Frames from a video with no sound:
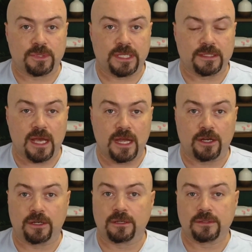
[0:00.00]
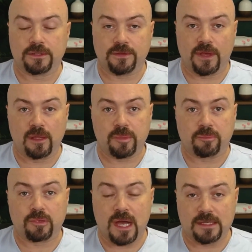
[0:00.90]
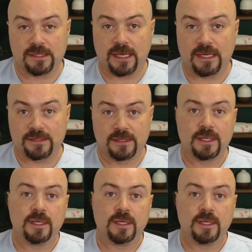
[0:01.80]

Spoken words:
the entire development process